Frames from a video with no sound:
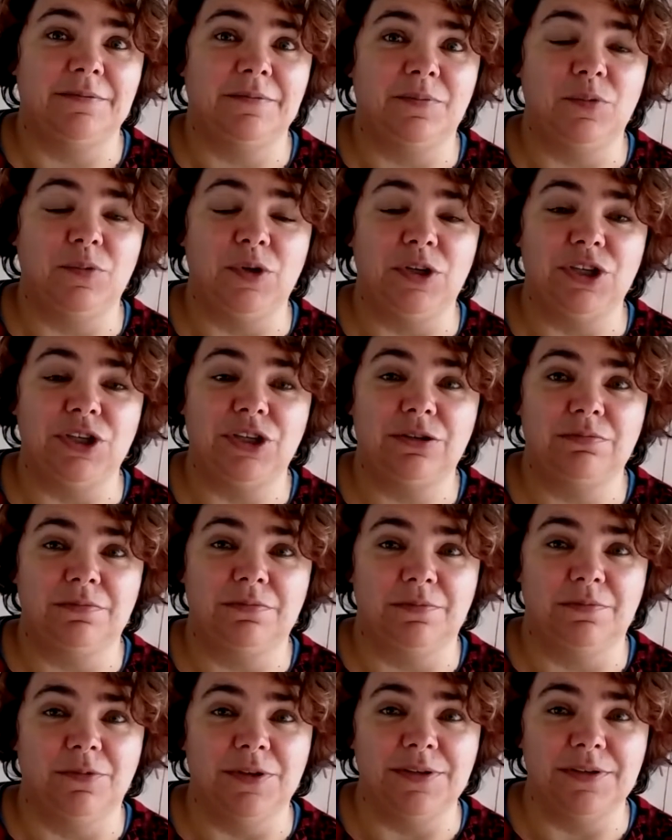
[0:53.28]
which
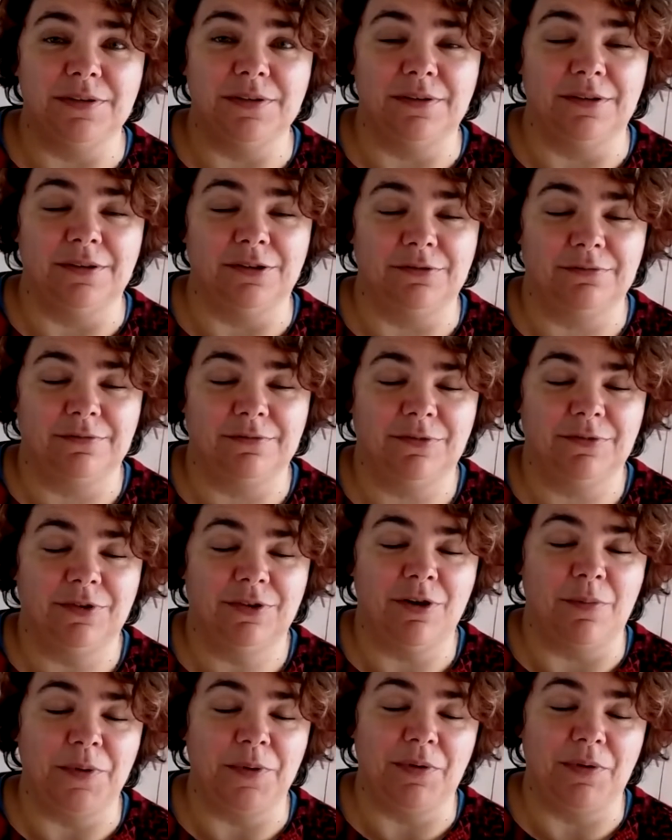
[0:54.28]
was a
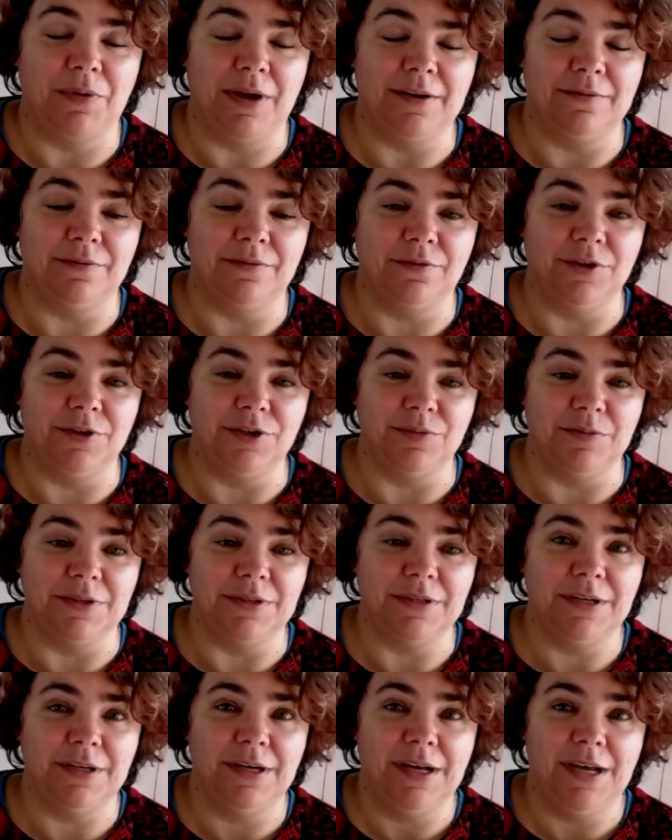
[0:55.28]
copyright infringement.
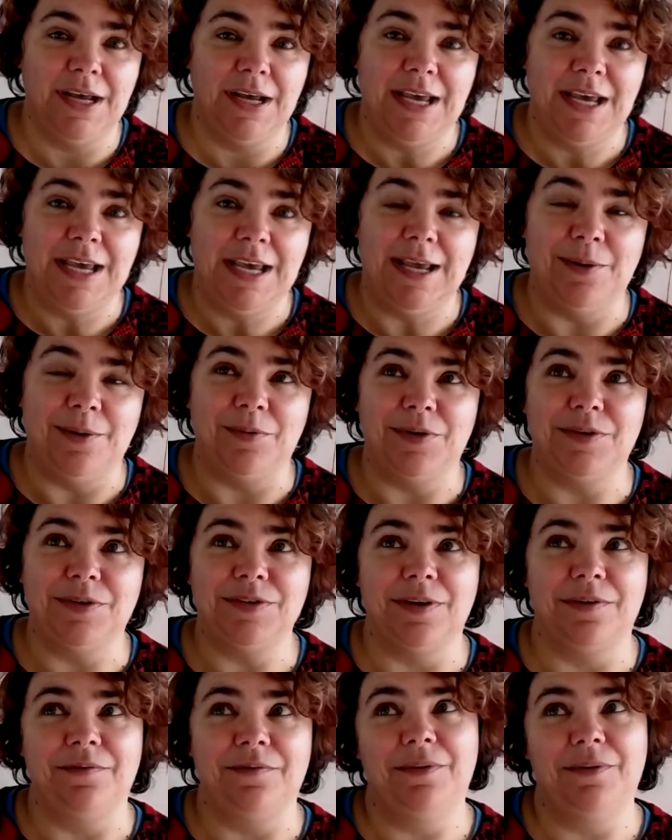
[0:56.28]
It was
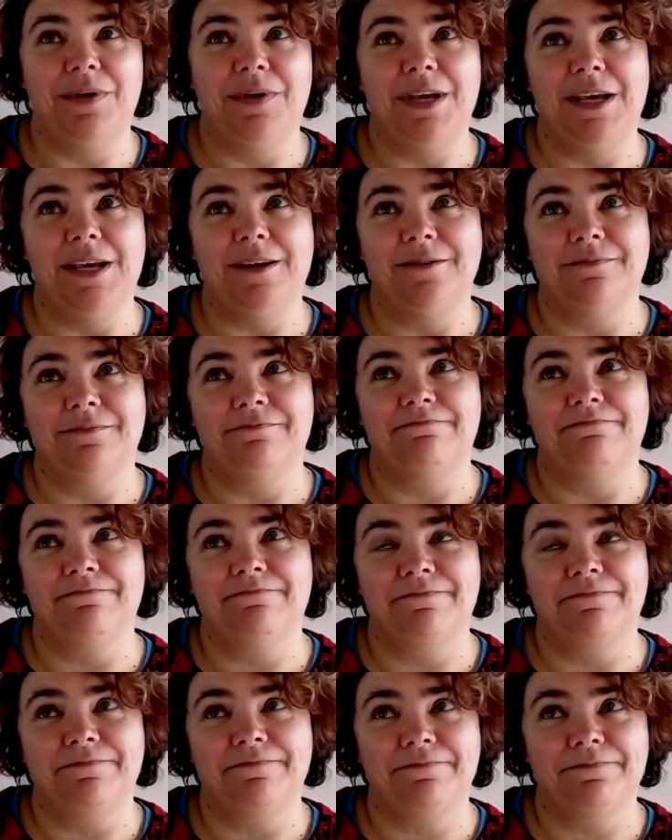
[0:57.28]
a very
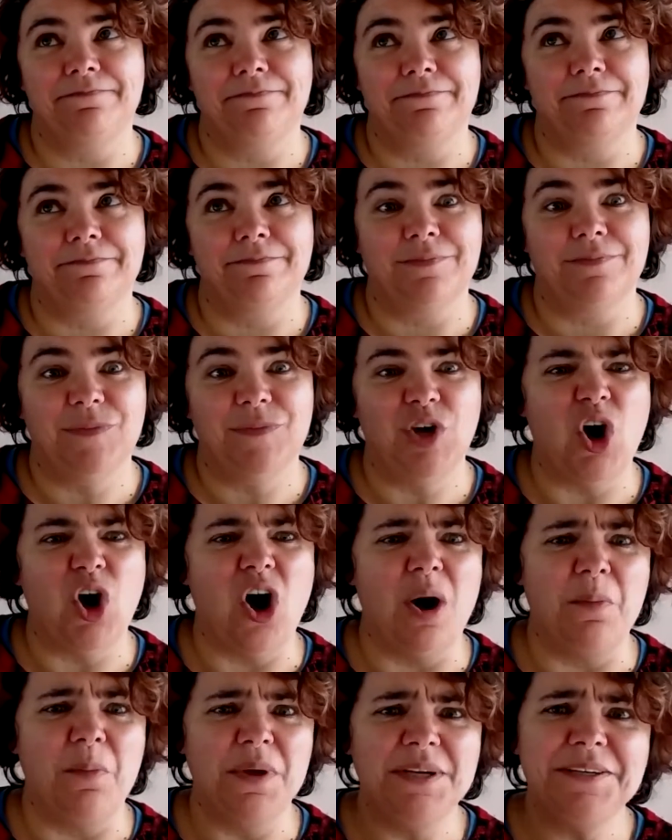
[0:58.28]

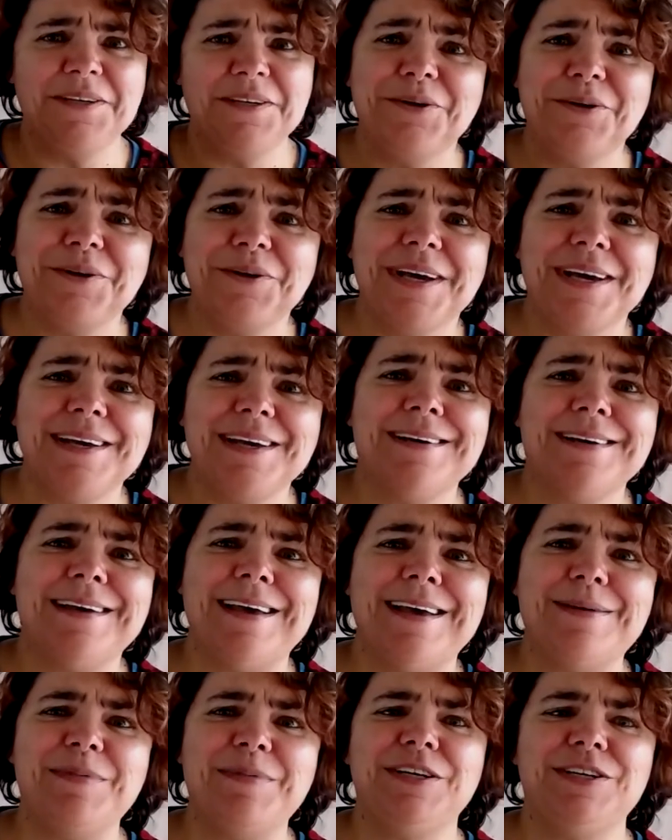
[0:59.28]
common looking
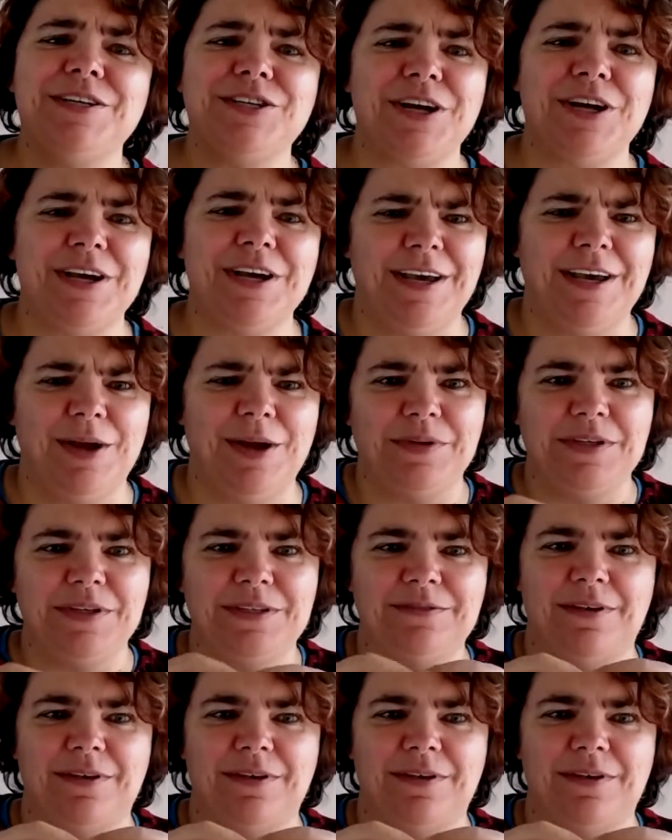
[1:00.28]
image. It was